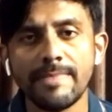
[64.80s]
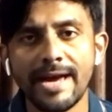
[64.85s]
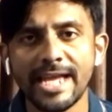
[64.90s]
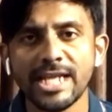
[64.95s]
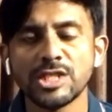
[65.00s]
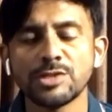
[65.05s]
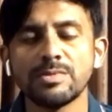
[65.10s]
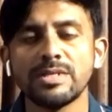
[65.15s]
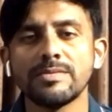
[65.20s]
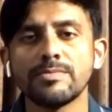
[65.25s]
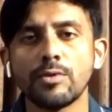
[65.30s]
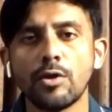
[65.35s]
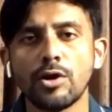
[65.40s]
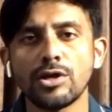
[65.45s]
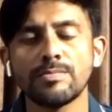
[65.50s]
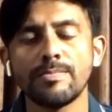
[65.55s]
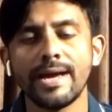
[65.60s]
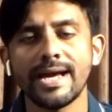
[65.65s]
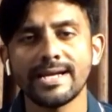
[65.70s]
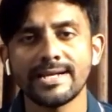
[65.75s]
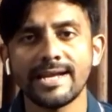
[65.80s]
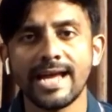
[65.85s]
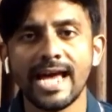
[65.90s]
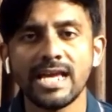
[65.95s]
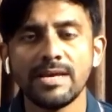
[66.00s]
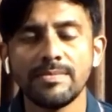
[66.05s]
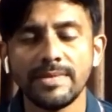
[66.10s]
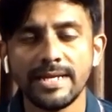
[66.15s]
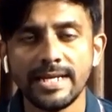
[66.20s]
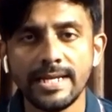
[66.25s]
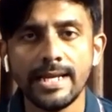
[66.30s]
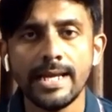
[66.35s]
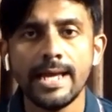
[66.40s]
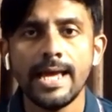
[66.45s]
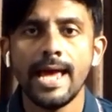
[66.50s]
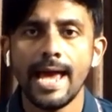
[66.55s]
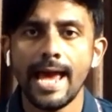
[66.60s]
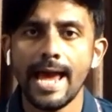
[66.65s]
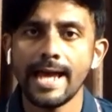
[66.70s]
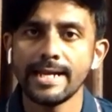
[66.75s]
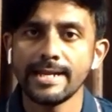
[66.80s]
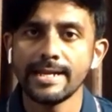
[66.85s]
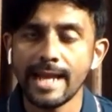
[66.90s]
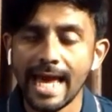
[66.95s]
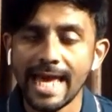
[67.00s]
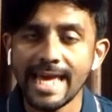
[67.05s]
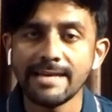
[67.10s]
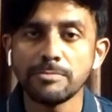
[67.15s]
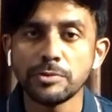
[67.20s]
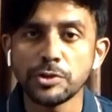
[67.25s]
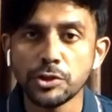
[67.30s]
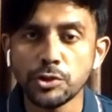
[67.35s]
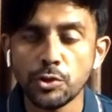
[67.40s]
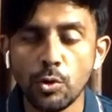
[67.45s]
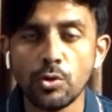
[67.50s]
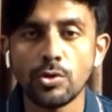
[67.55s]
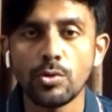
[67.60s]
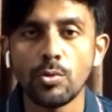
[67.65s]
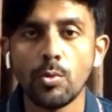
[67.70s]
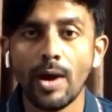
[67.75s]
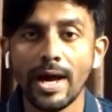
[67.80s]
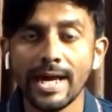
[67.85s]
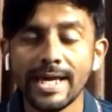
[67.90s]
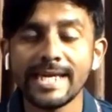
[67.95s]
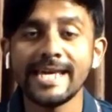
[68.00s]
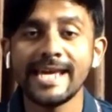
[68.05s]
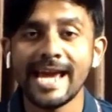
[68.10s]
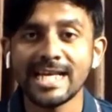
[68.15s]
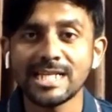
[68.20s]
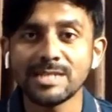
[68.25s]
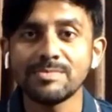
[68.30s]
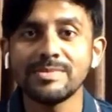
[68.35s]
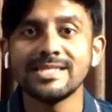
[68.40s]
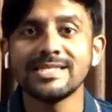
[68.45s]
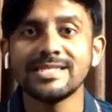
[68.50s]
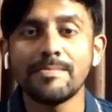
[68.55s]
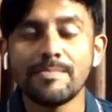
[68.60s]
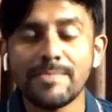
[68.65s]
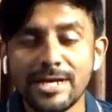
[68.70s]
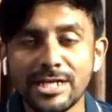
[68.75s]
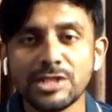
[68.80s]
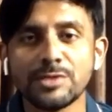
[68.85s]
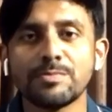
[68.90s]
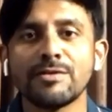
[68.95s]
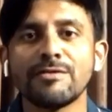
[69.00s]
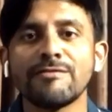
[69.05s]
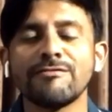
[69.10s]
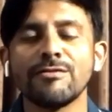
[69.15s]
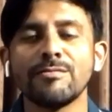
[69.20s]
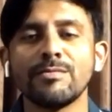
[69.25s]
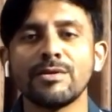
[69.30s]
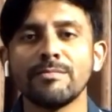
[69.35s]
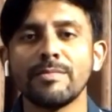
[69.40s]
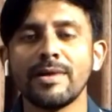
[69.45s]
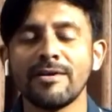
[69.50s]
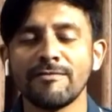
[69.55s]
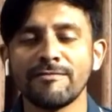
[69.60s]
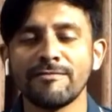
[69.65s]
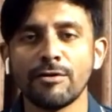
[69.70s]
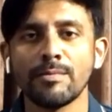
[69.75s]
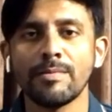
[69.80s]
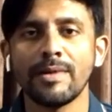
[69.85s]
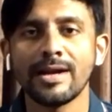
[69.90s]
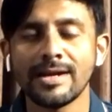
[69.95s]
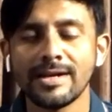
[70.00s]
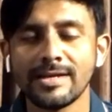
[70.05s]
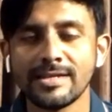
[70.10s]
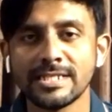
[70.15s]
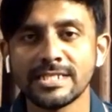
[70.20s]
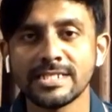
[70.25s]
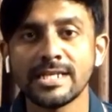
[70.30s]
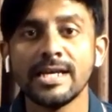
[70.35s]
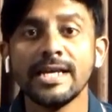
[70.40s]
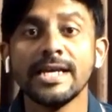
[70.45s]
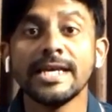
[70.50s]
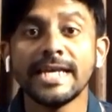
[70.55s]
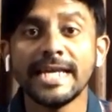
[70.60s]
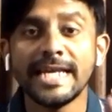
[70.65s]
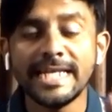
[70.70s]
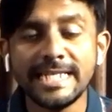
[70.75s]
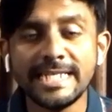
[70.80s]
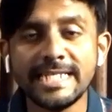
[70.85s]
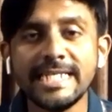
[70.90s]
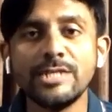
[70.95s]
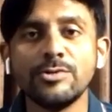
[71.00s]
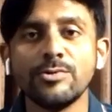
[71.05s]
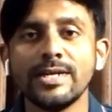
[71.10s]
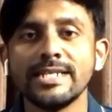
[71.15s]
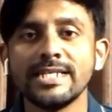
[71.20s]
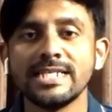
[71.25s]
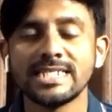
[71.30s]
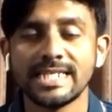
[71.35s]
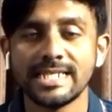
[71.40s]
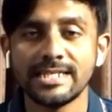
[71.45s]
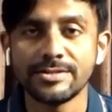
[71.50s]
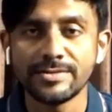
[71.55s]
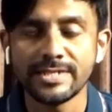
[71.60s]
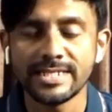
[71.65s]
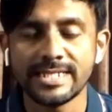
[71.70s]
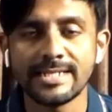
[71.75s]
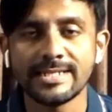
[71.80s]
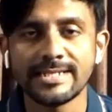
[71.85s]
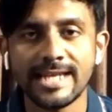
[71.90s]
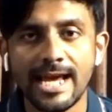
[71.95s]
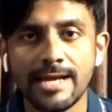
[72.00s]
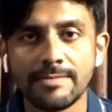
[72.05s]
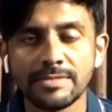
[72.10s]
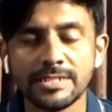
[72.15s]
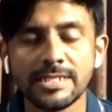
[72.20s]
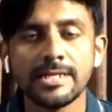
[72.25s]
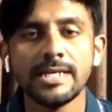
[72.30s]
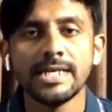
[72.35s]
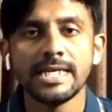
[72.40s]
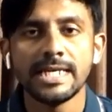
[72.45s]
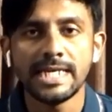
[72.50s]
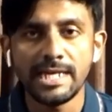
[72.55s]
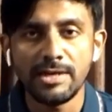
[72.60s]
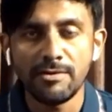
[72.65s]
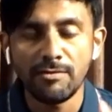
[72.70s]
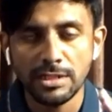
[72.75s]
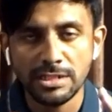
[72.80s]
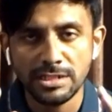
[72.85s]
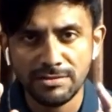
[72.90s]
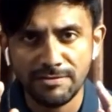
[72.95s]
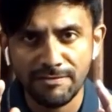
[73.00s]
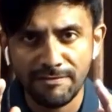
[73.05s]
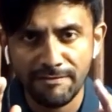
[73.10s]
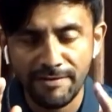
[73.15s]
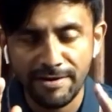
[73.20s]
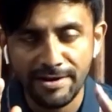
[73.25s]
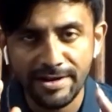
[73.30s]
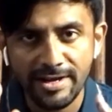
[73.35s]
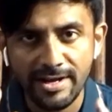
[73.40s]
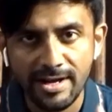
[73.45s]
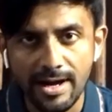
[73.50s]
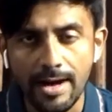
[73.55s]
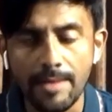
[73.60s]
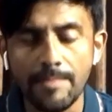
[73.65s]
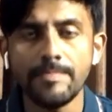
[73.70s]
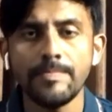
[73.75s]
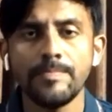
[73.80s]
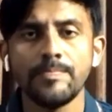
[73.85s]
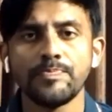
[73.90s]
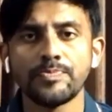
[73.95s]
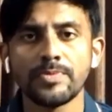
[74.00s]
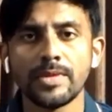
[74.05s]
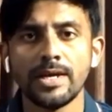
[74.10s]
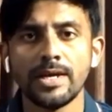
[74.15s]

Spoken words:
team management brought back Naim in, and Naim showed why he has been the best performer for Bangladesh in T20s in recent times. He was very calm.